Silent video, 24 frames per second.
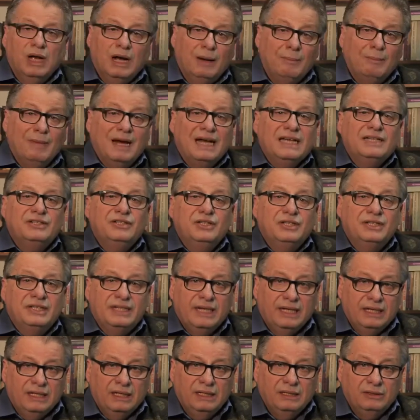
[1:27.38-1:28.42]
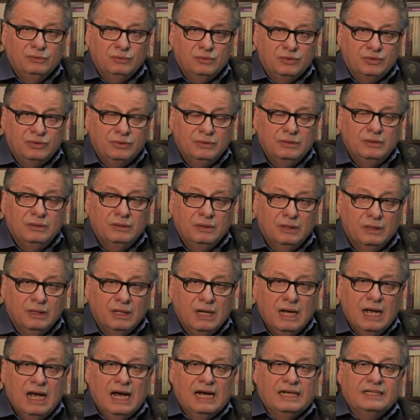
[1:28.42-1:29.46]
more than a hundred years ago,
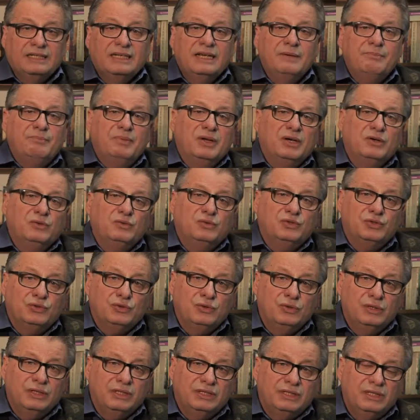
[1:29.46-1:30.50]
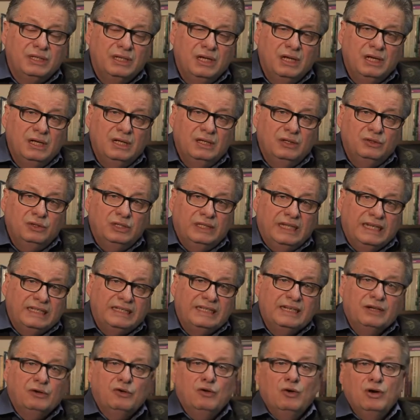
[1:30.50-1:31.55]
the repercussions of the
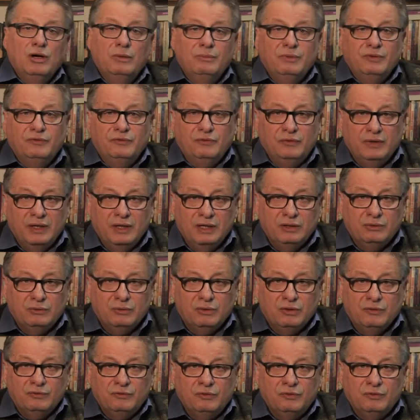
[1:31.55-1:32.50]
enormous event of the Russian